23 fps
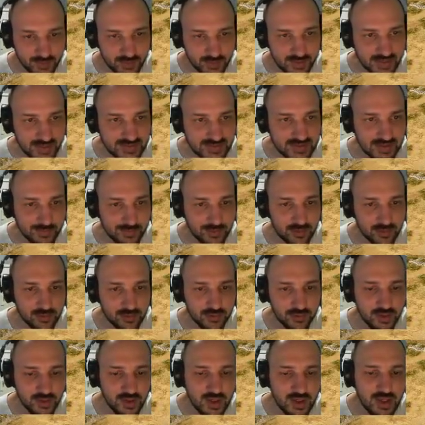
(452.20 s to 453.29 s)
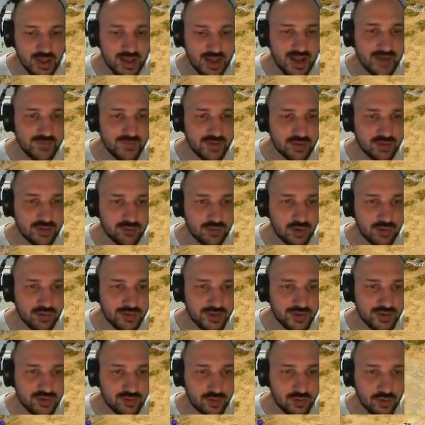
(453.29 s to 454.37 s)
That's going to be good. Have the the
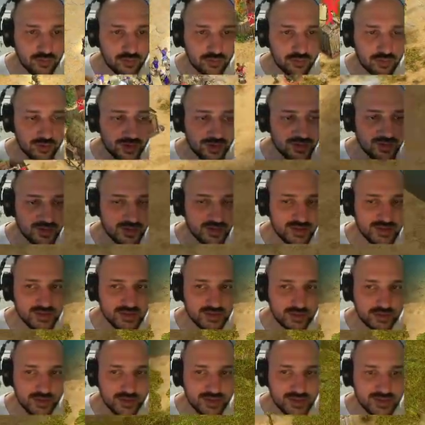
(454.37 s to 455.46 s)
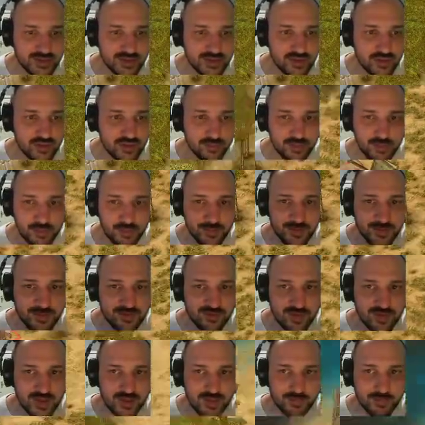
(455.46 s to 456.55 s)
troll throwing his stones. He should probably be
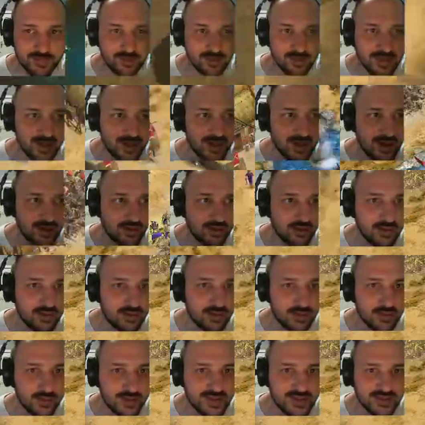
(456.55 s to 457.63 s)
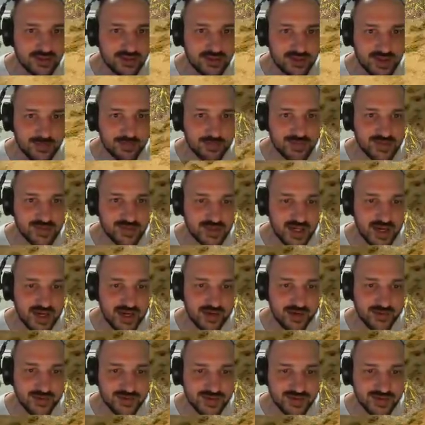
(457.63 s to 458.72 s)
trying to build out... Well, his temples die.
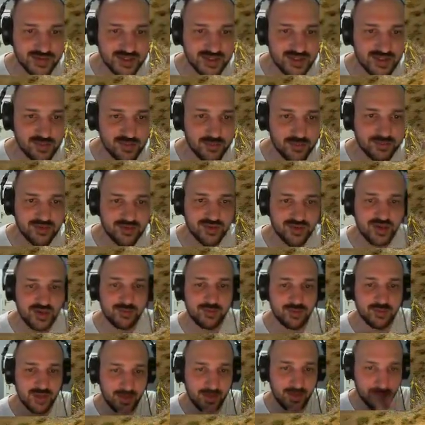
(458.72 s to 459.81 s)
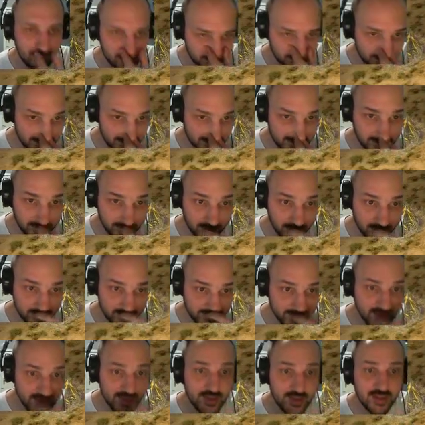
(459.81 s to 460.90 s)
I was going to say, he should probably try and build out more of those trolls.
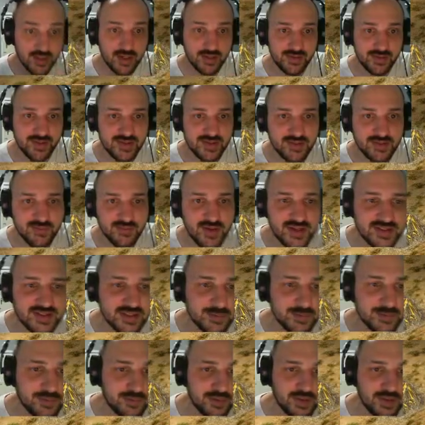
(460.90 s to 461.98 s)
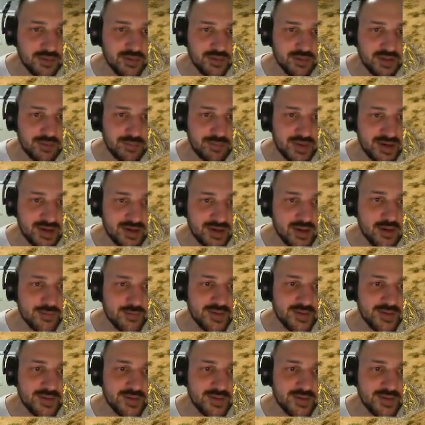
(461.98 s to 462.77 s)
You know, this fight's going to be really, really big.